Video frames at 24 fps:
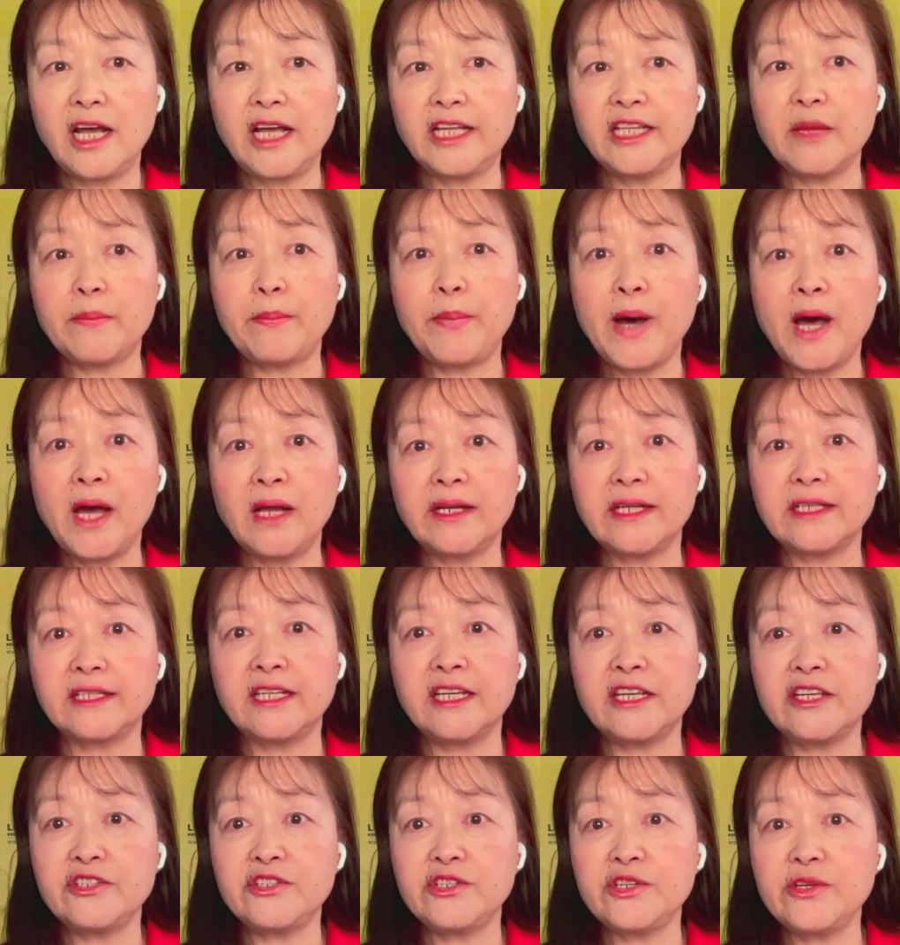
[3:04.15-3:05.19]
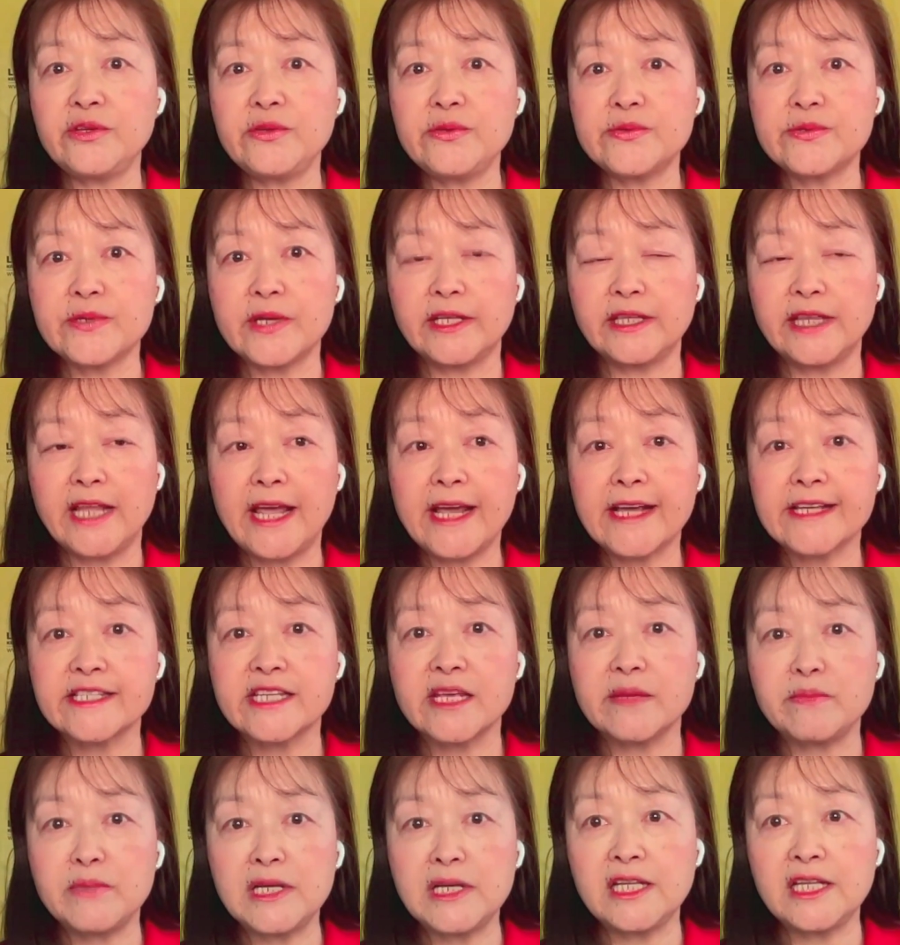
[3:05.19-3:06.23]
And the politicians and
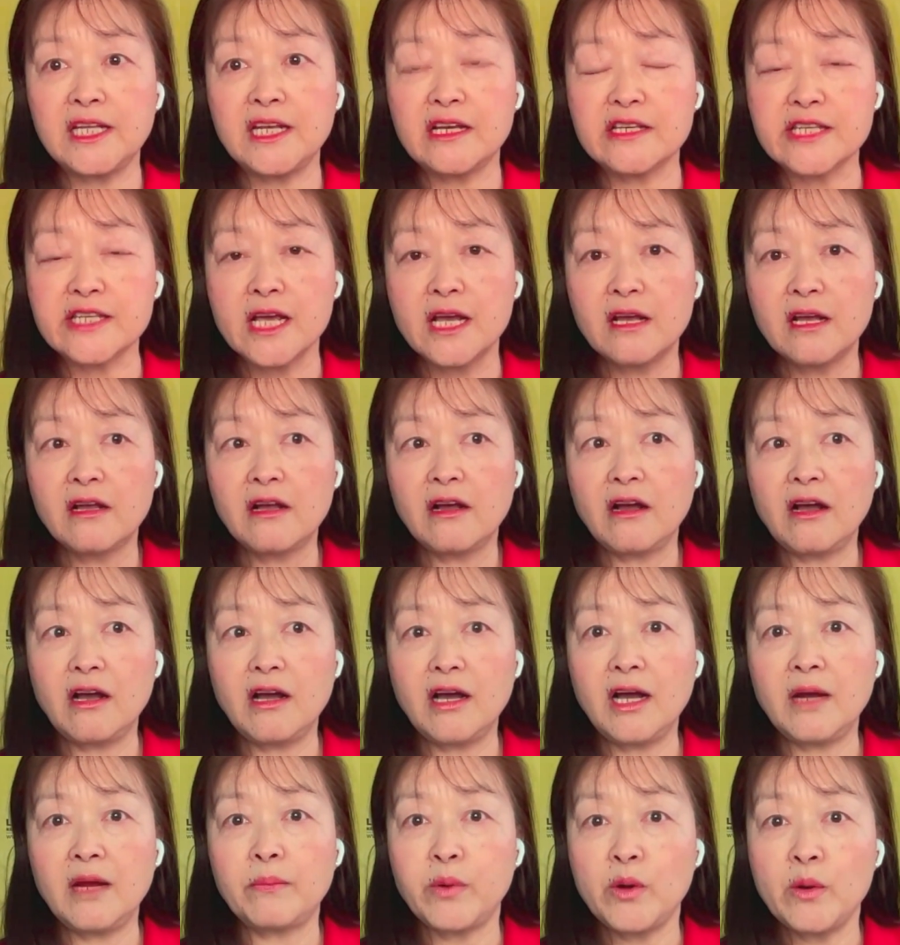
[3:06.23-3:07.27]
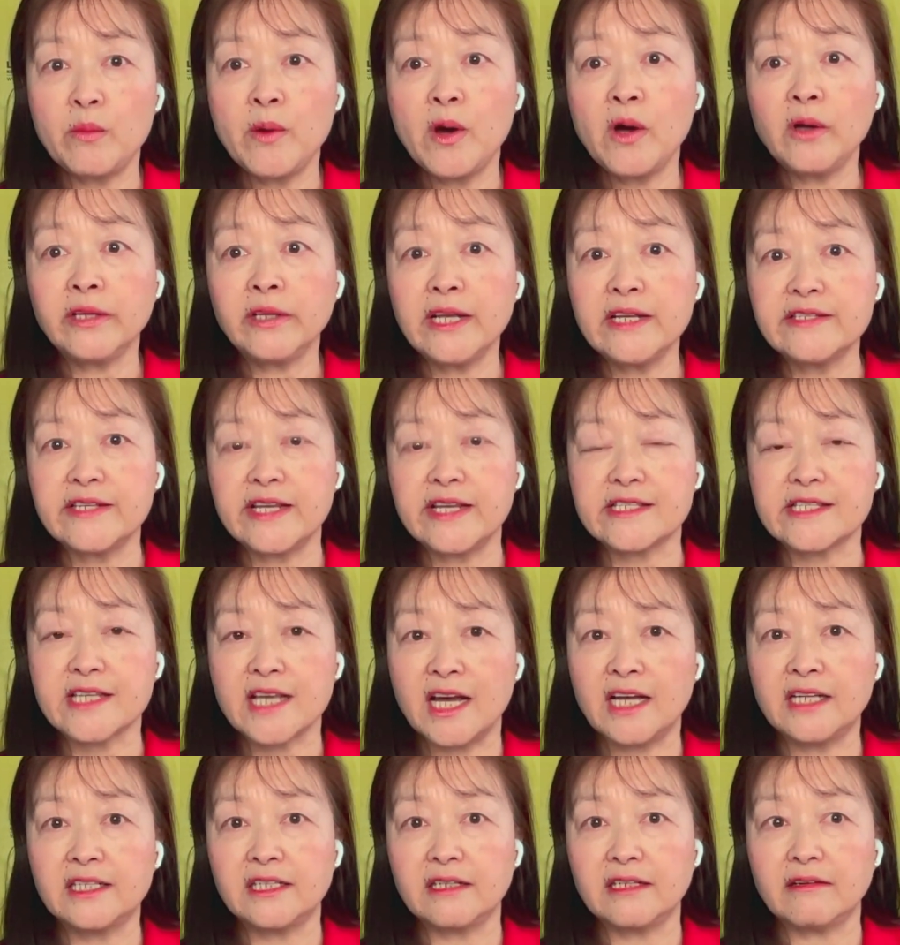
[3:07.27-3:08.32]
legacy media are promoting this
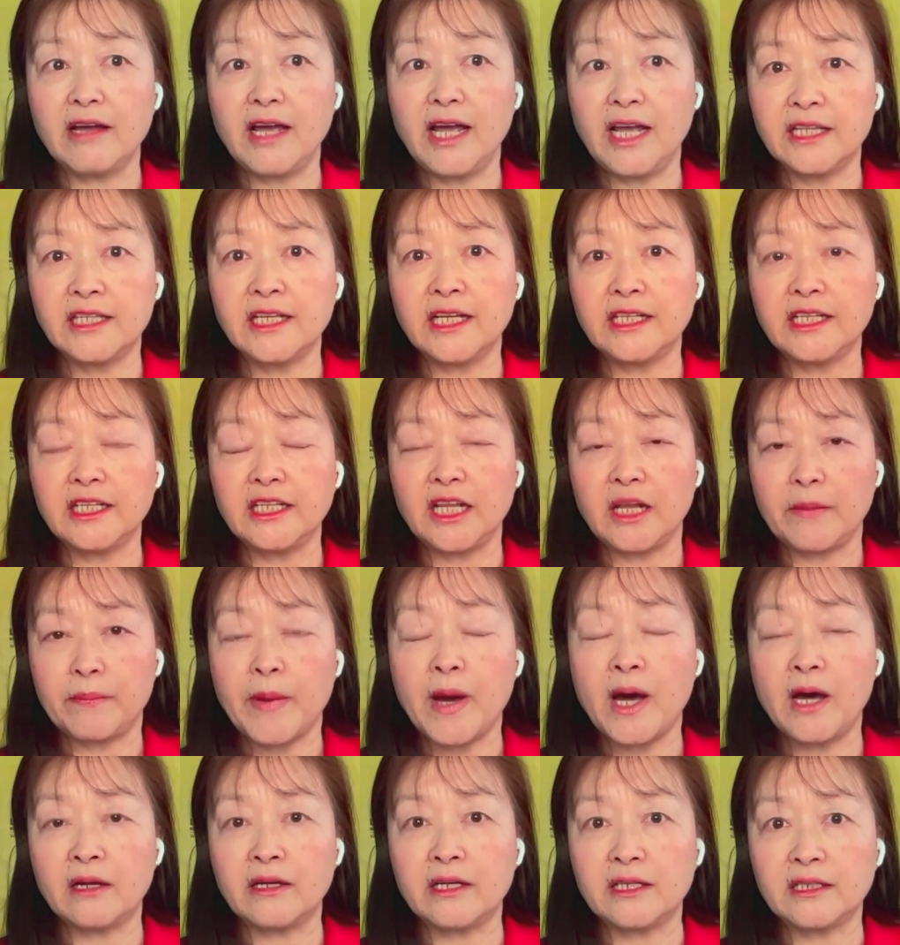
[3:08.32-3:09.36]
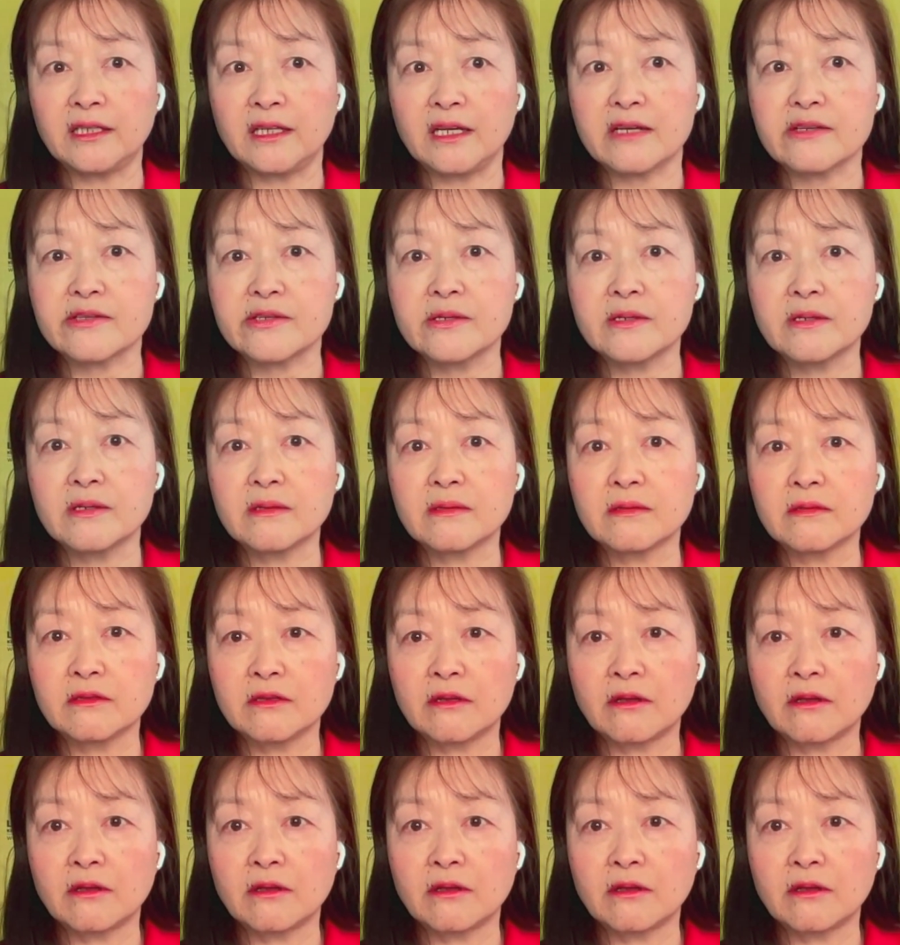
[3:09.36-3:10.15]
kind of identity politics.